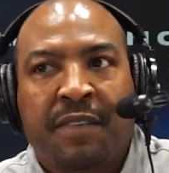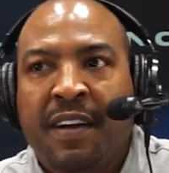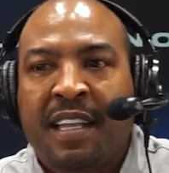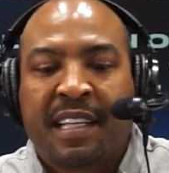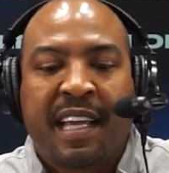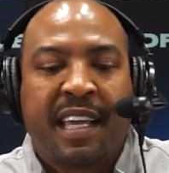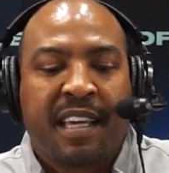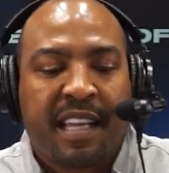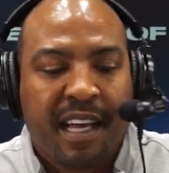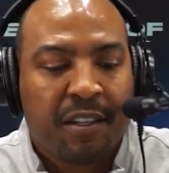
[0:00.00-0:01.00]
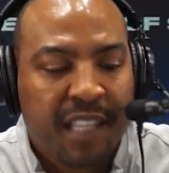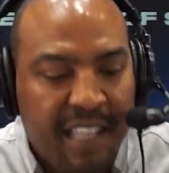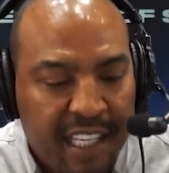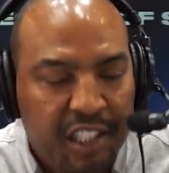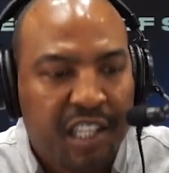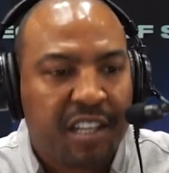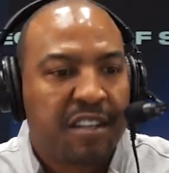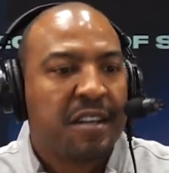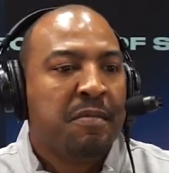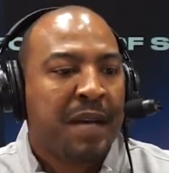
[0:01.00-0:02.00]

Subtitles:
I felt like they could get healthy next year,